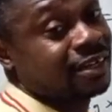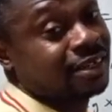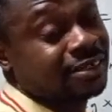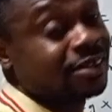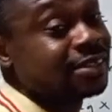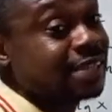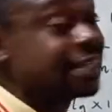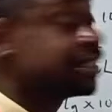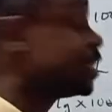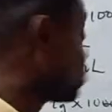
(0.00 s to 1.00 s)
Sometimes
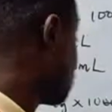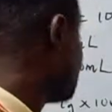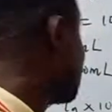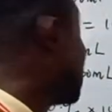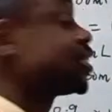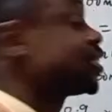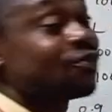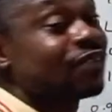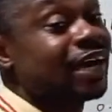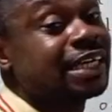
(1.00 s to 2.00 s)
this question may ask you to
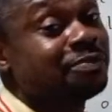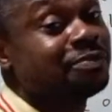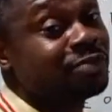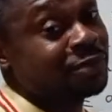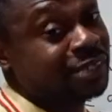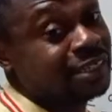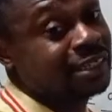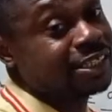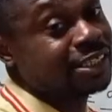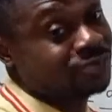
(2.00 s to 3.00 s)
find the percentage
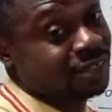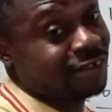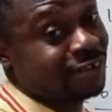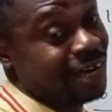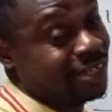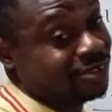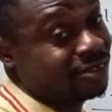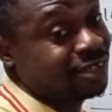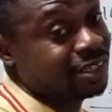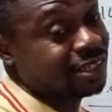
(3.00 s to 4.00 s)
strength that will be
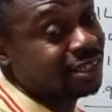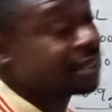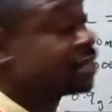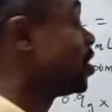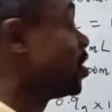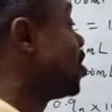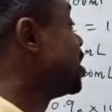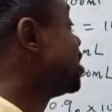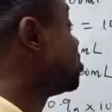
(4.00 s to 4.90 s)
isotonic. So all you need to